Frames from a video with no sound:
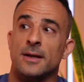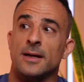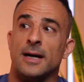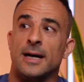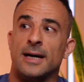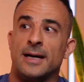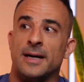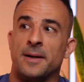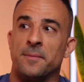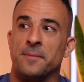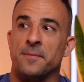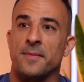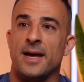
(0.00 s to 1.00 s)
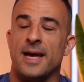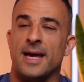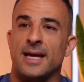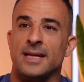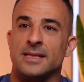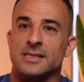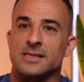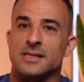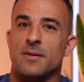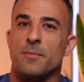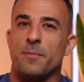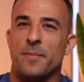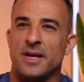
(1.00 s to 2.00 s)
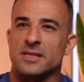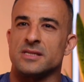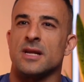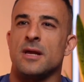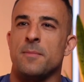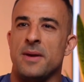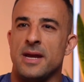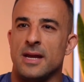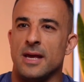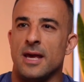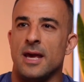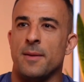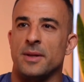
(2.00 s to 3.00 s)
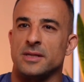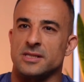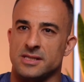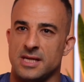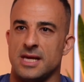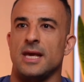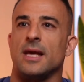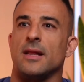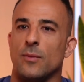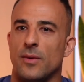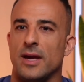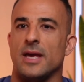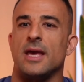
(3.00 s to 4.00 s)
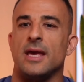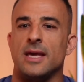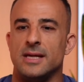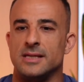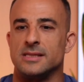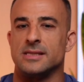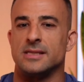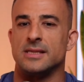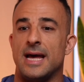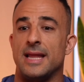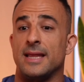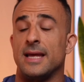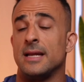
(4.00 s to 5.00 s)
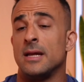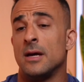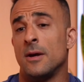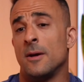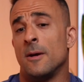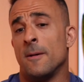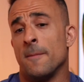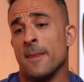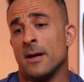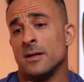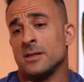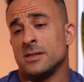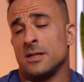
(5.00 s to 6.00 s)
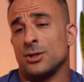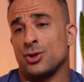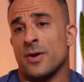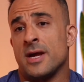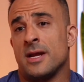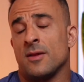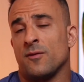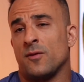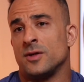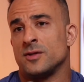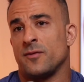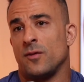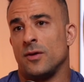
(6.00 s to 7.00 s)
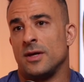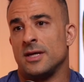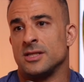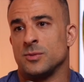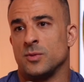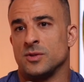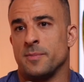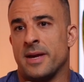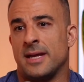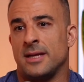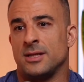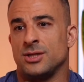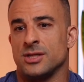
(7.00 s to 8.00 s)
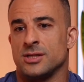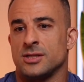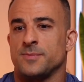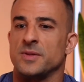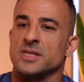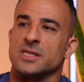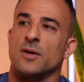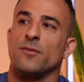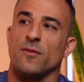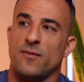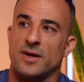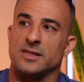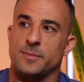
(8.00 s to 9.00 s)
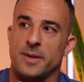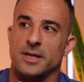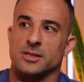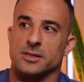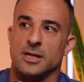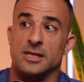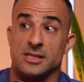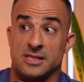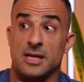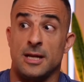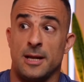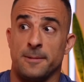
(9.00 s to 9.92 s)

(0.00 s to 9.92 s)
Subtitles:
And basically meeting him and seeing the way he is. And then see, the training the first few years was mainly just the self-defense based in Sydney,